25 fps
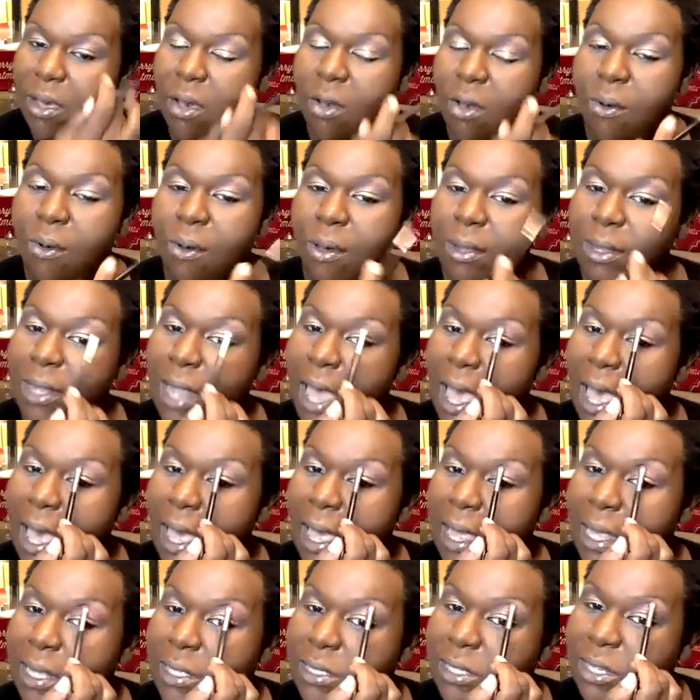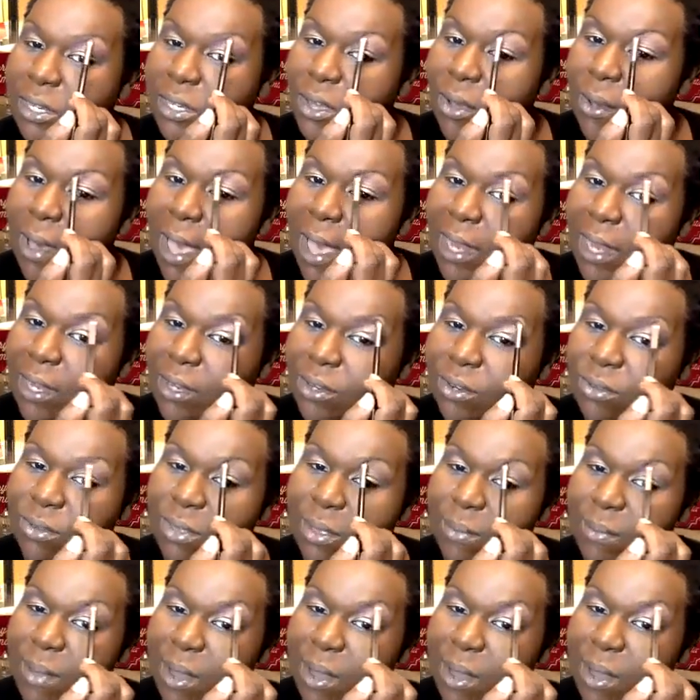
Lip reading: online to know how to do the